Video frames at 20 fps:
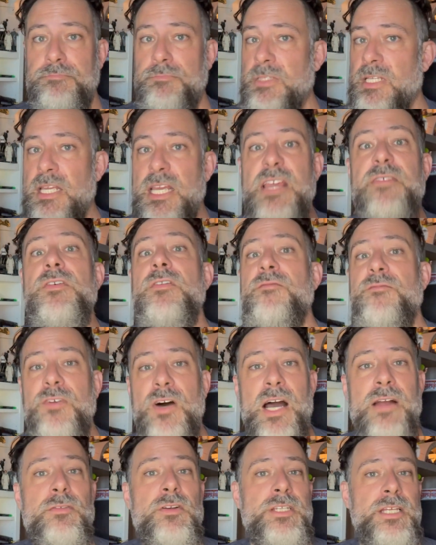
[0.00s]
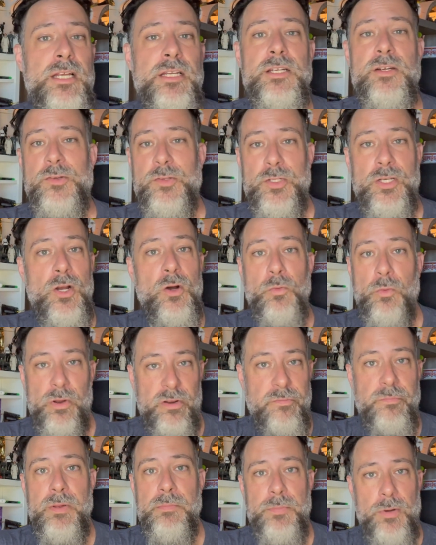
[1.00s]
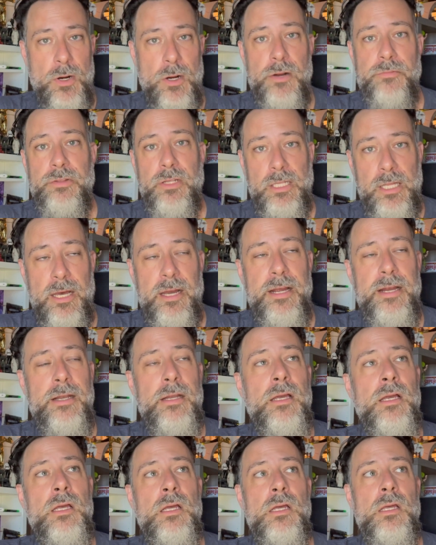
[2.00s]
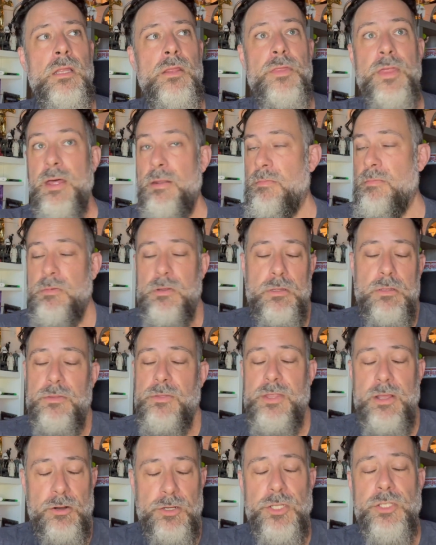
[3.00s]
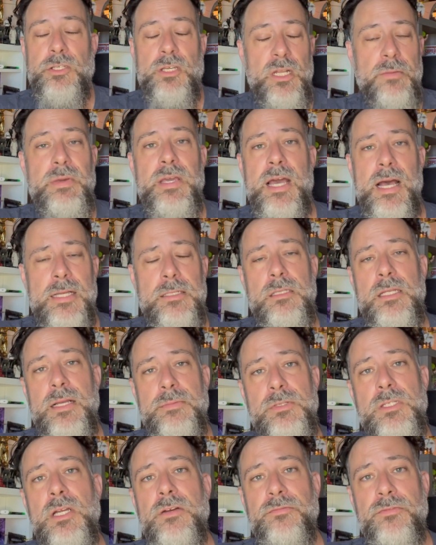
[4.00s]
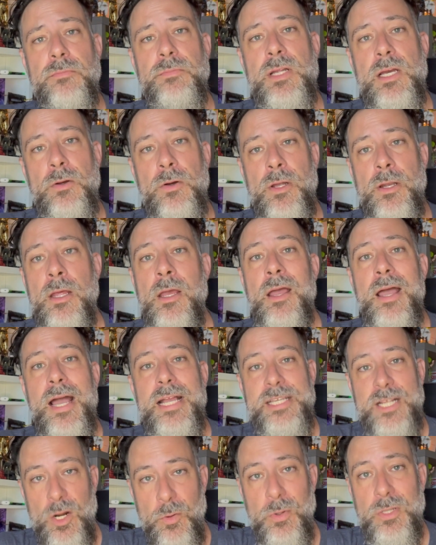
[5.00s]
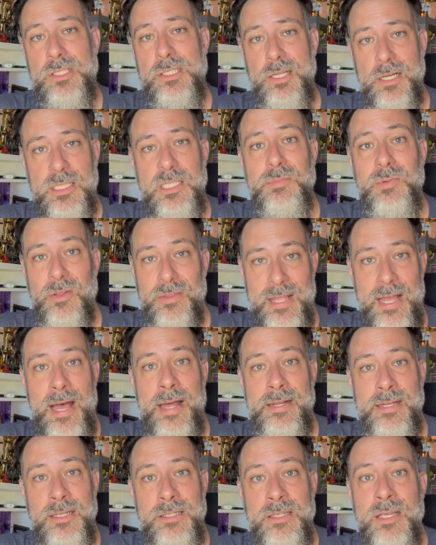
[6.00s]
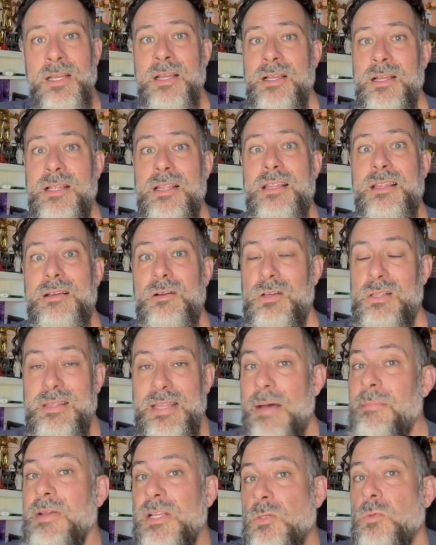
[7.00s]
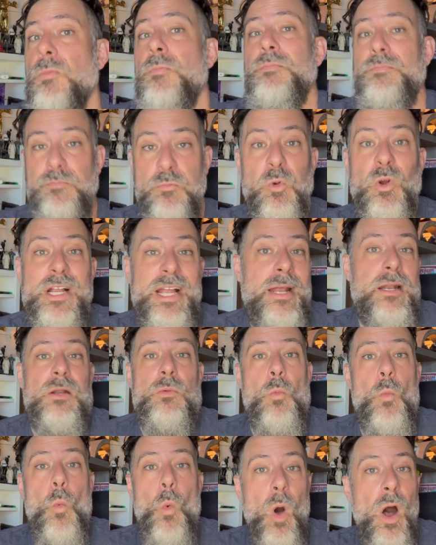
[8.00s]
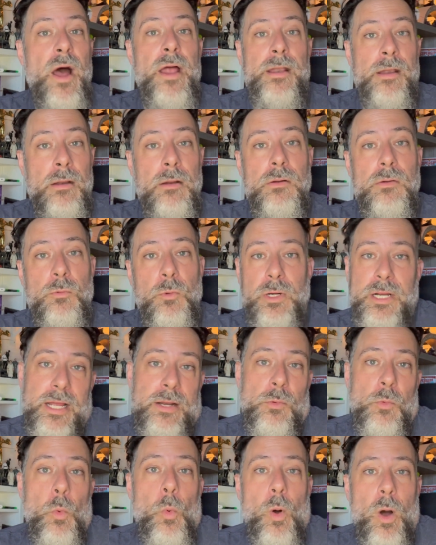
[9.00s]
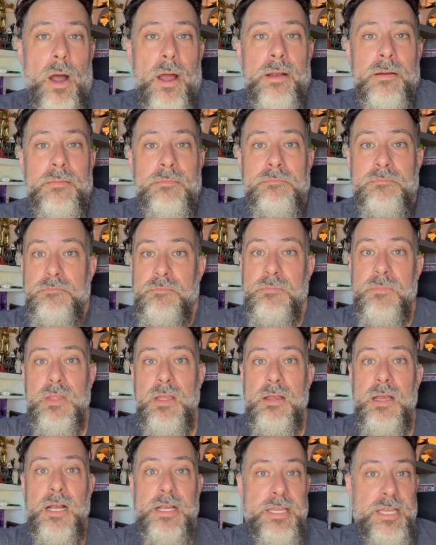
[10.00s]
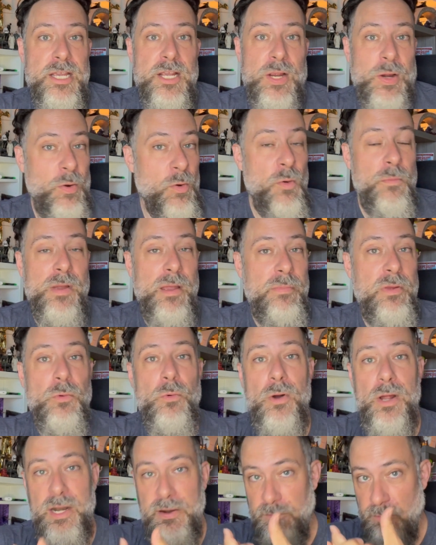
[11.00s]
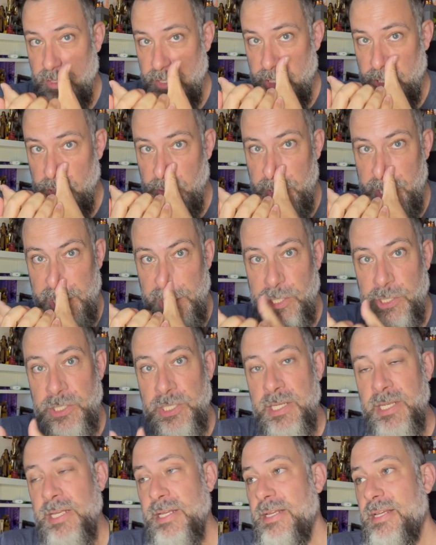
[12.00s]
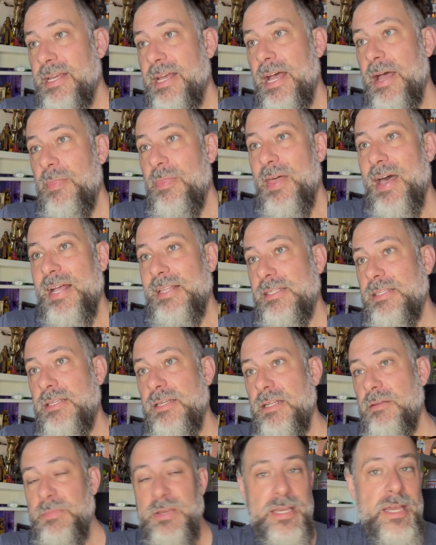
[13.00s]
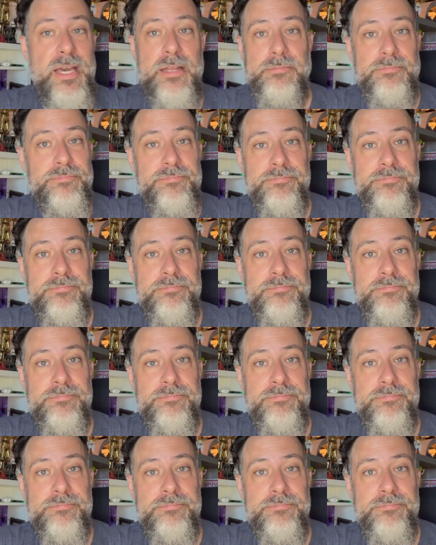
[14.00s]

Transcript: even 5 or 10 years ago would have been part of the line, that they're just going to be Haslab stuff from now on. And you know what sucks about that is, that means we're getting one. We're getting one a year, or maybe one every 2 years, and that's going to be it,